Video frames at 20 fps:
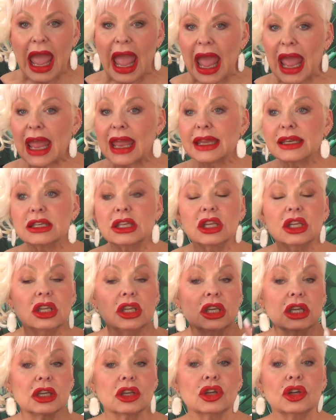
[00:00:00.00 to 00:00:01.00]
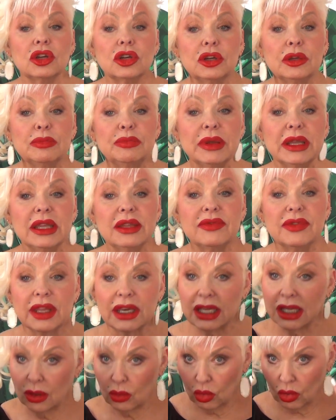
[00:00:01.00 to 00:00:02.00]
And it could be
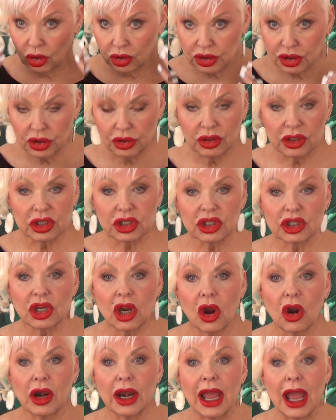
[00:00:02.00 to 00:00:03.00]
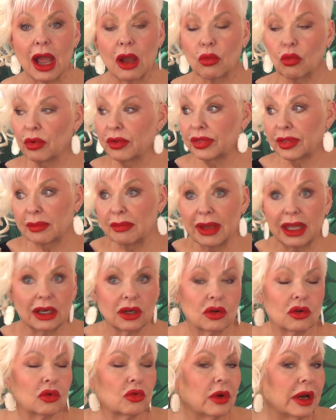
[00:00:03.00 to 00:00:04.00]
that he wants you to start out with the
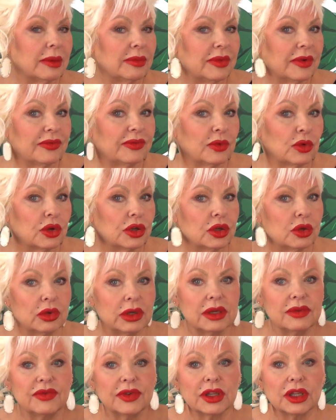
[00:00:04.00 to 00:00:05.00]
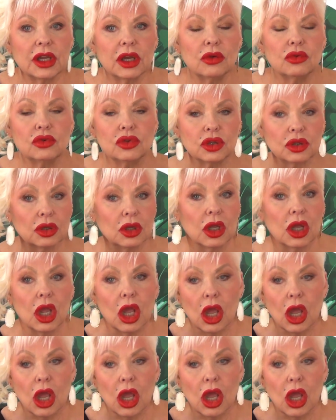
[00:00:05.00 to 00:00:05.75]
medical grade before you even go to